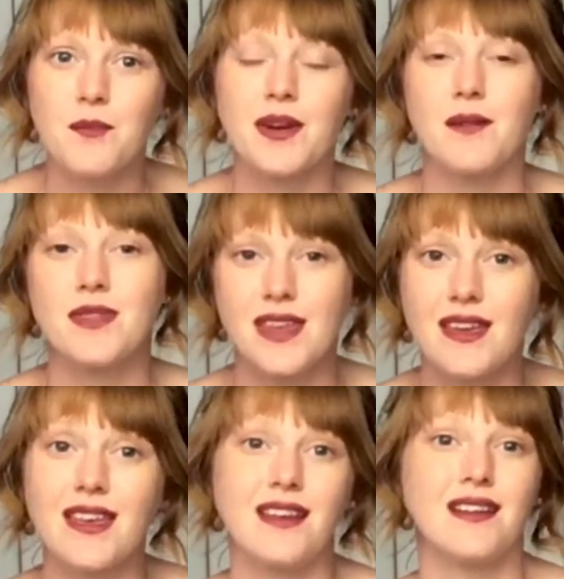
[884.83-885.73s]
but I'm
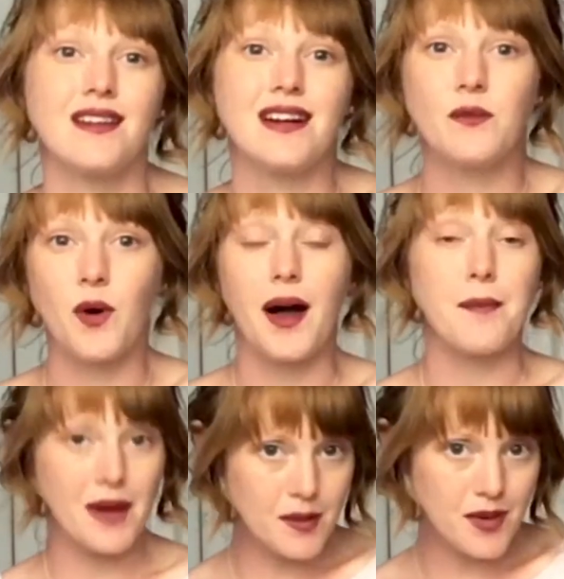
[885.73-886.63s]
thinking what I
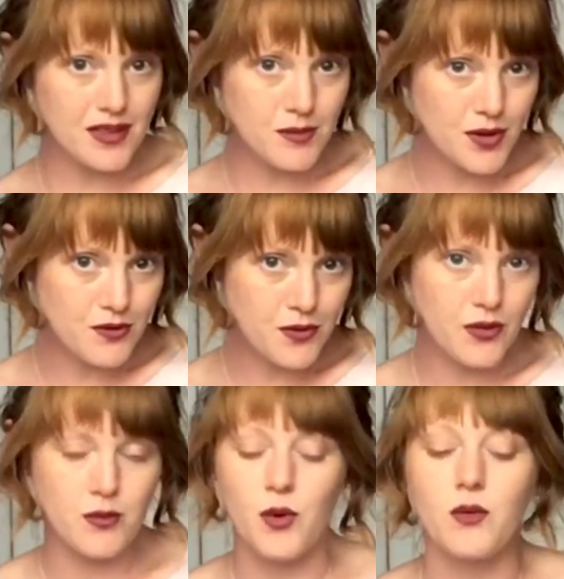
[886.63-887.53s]
might be in the mood
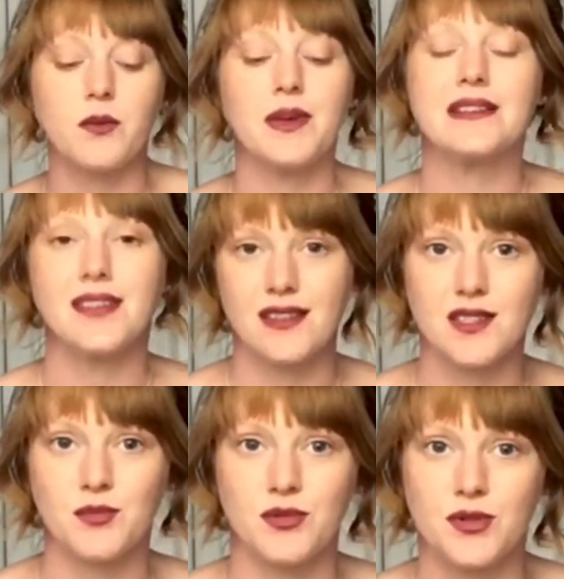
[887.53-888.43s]
for and what would be a
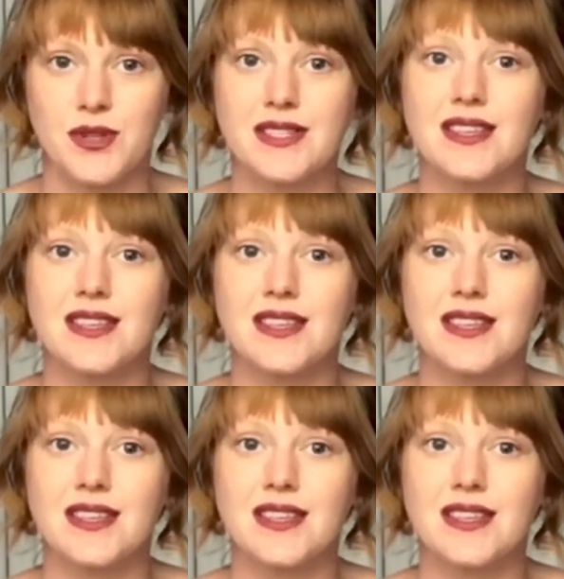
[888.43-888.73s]
sensible choice